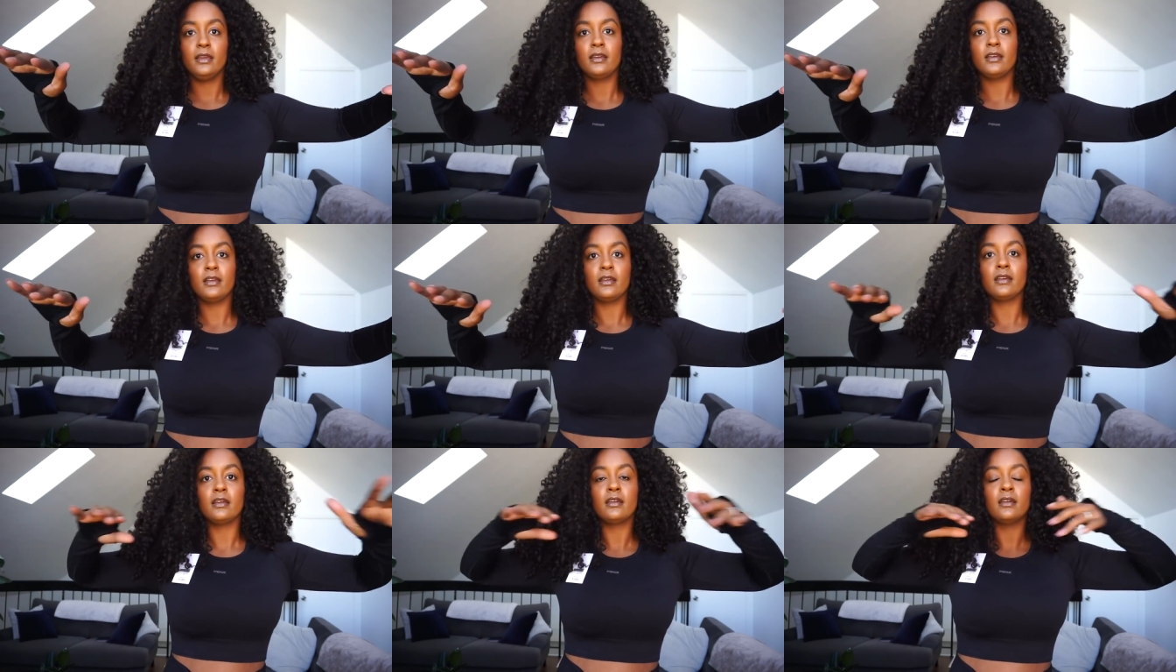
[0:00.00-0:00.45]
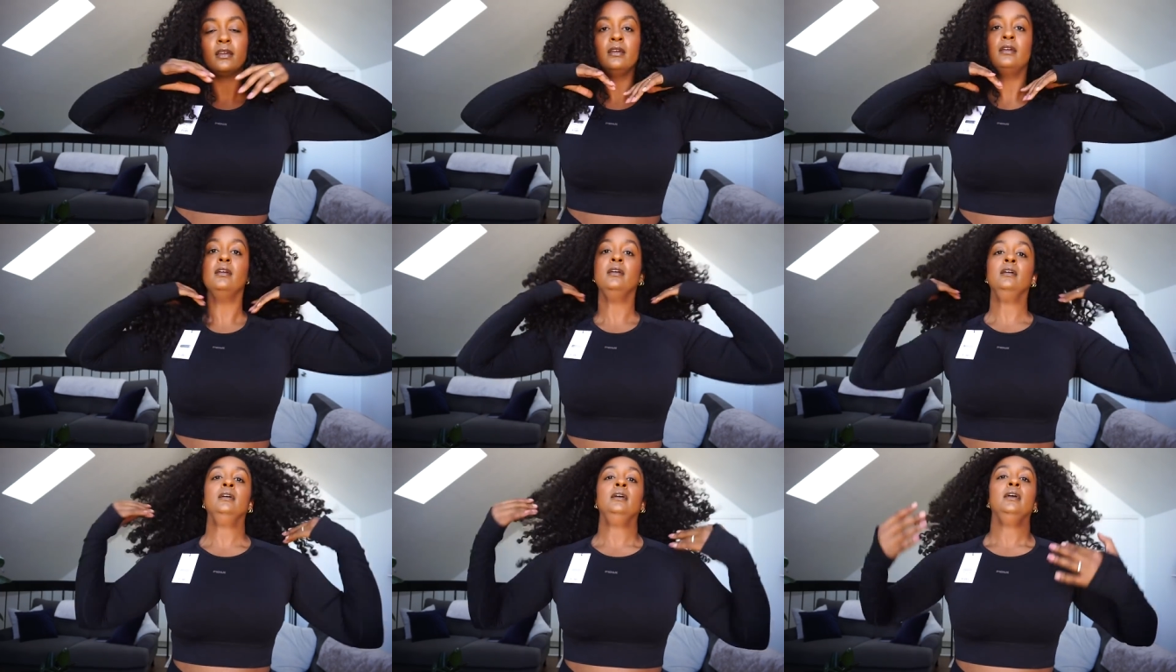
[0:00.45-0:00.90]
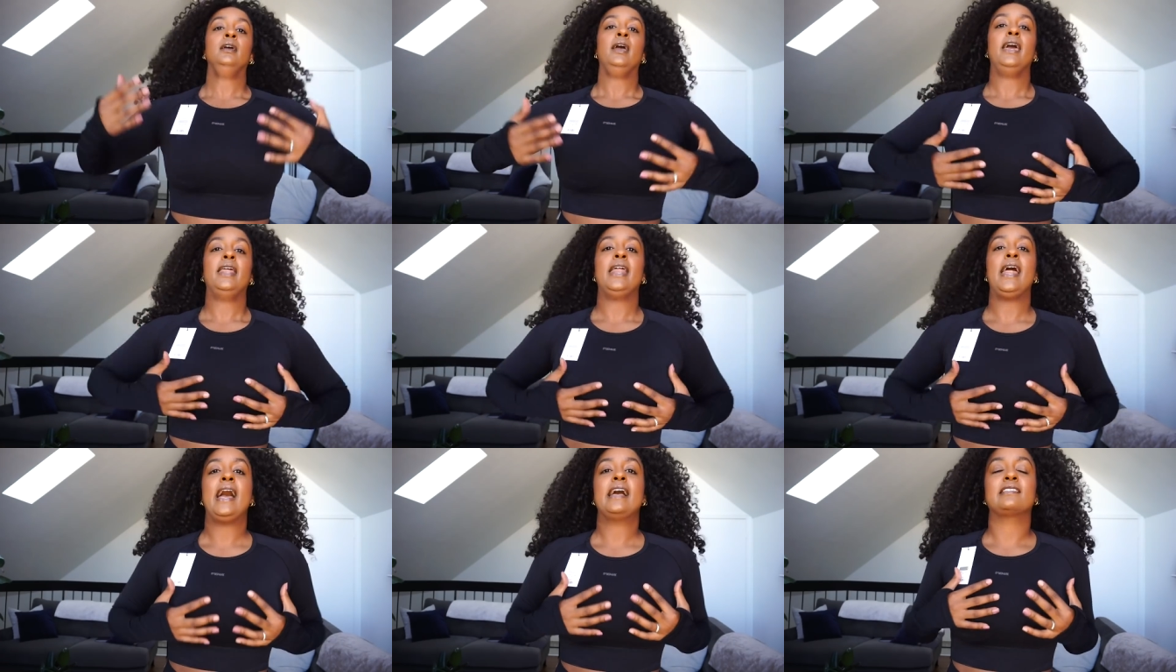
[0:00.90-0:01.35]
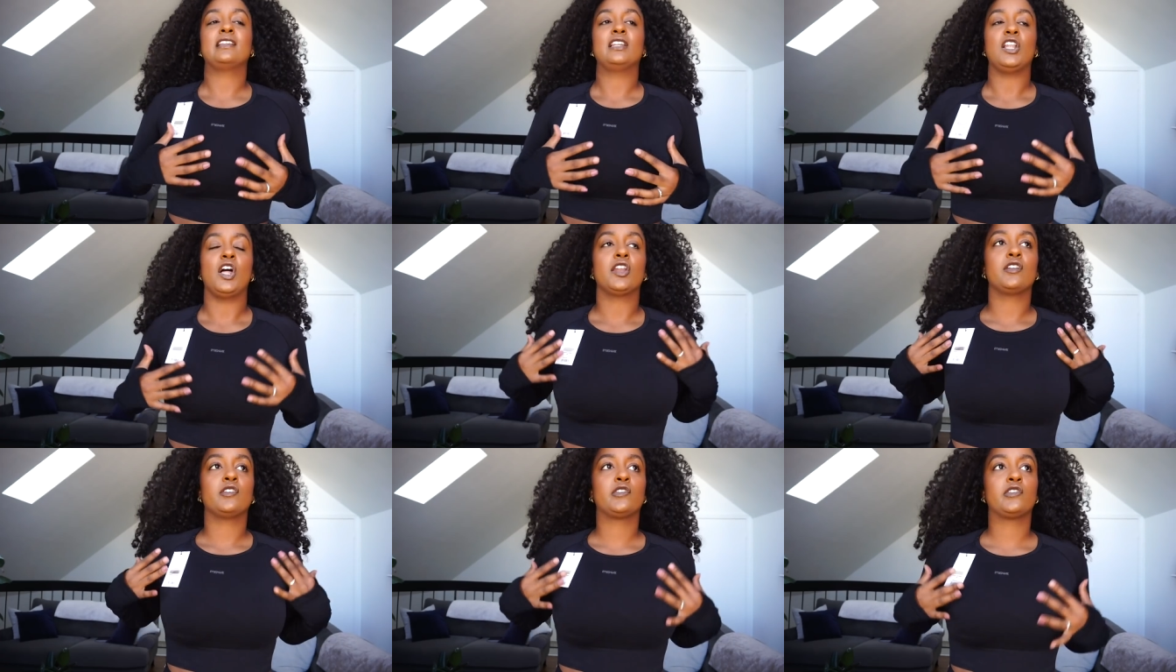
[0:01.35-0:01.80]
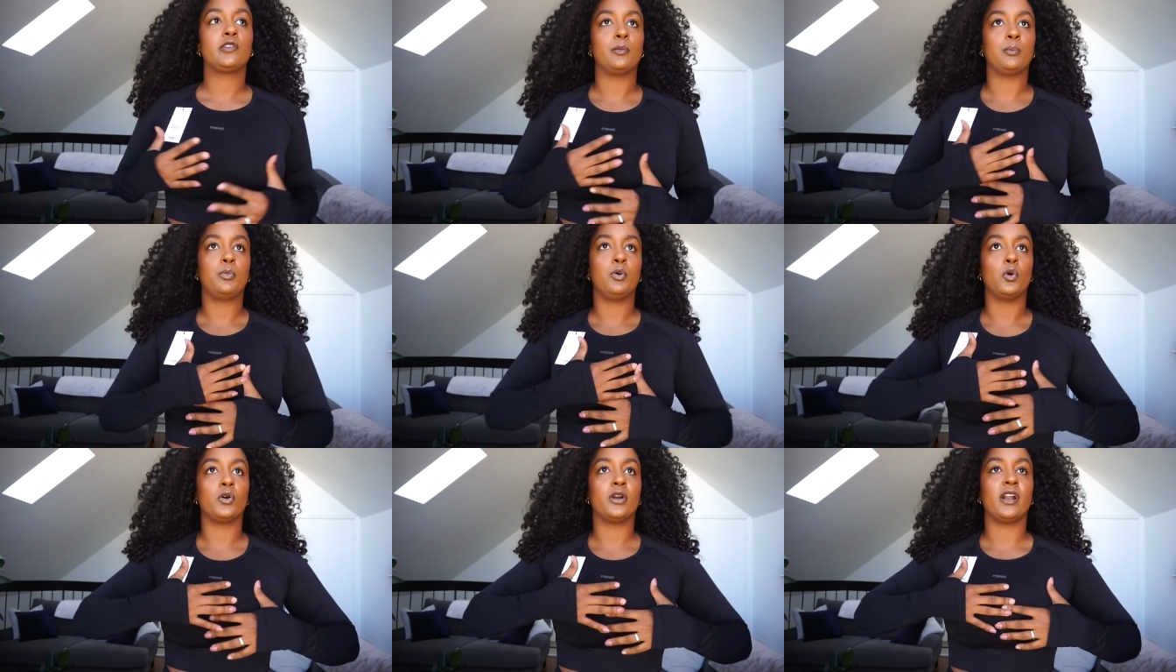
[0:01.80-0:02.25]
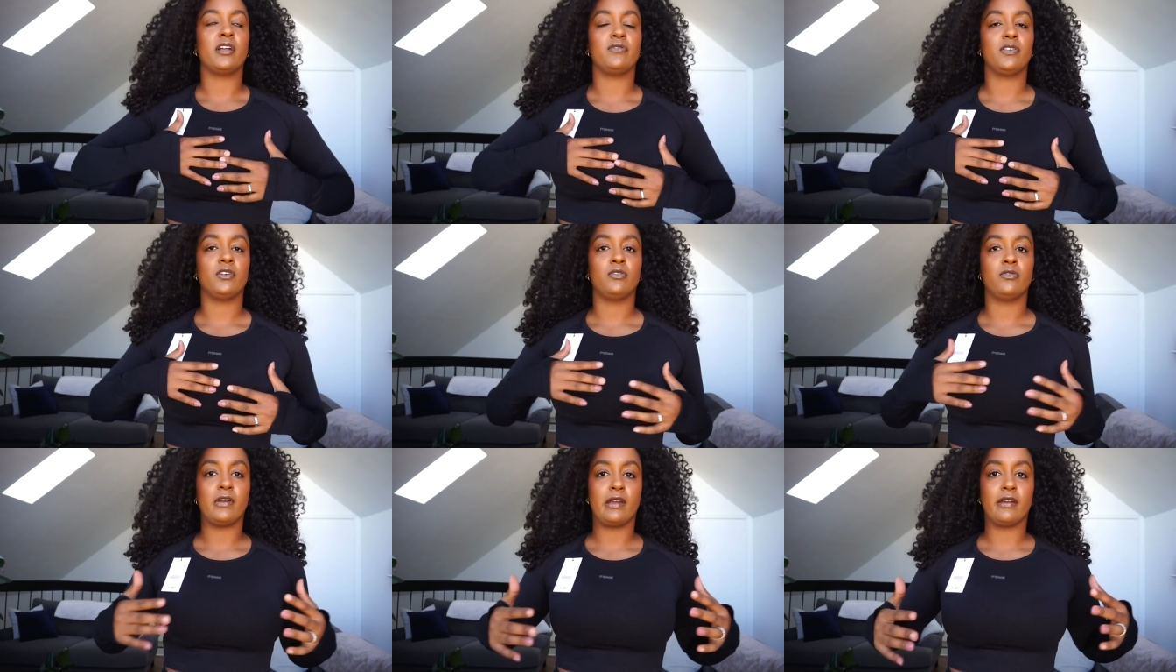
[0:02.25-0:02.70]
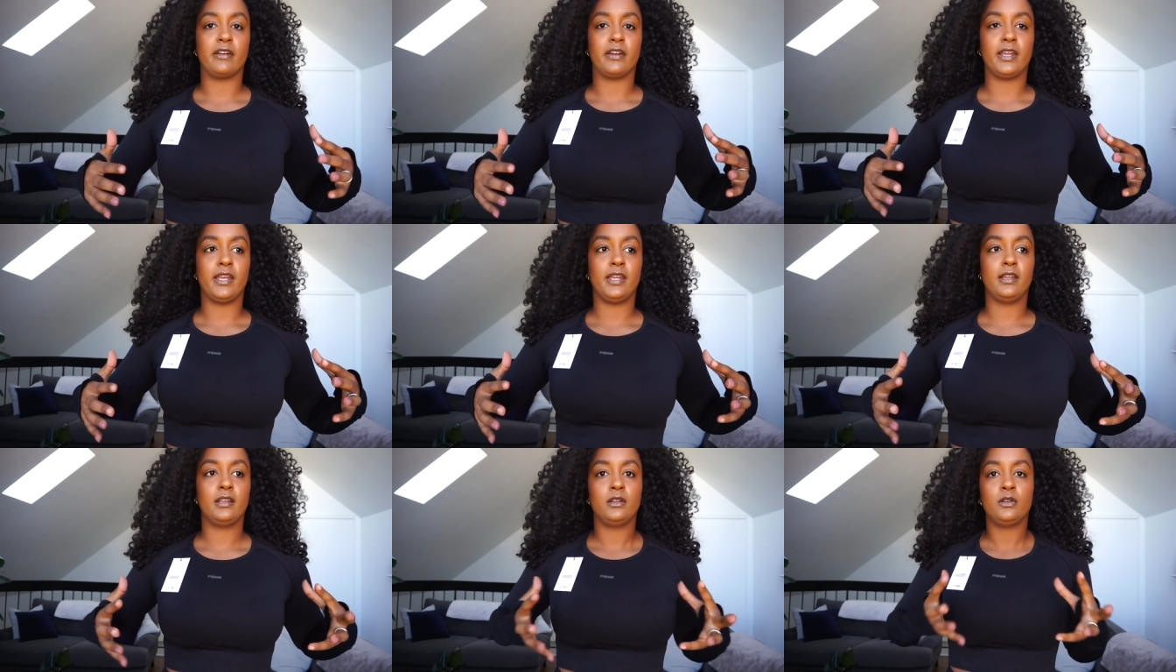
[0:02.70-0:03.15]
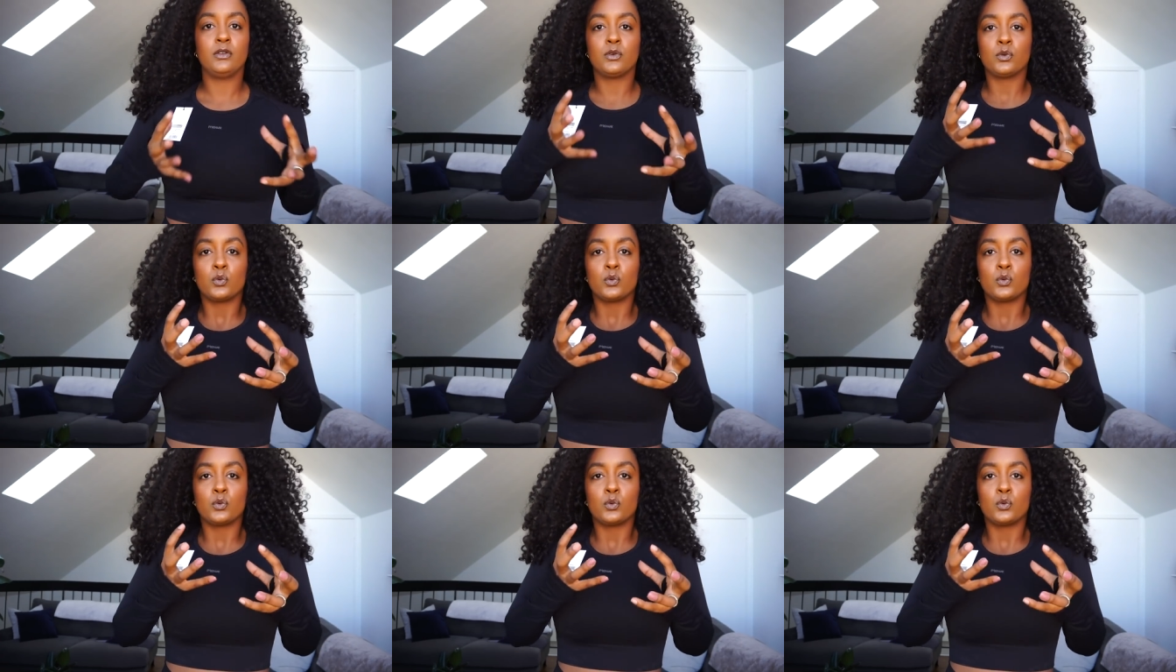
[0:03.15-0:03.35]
and it has a lot of support, I feel very,